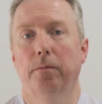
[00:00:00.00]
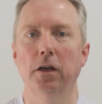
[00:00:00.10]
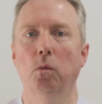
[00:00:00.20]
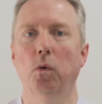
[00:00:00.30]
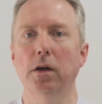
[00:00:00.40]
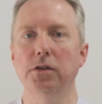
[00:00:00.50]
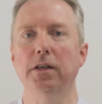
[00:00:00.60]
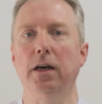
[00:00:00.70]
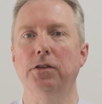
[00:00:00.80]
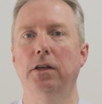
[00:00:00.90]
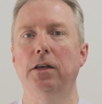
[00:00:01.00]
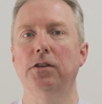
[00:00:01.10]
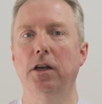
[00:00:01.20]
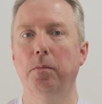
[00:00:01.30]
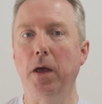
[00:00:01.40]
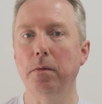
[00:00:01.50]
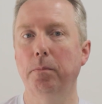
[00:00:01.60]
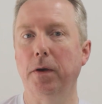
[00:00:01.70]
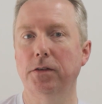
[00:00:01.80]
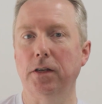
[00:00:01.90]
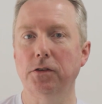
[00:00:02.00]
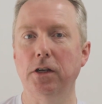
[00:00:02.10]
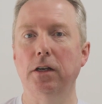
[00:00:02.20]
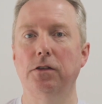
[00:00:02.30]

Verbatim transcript: You know, what is the asset? Is it a paper-based asset?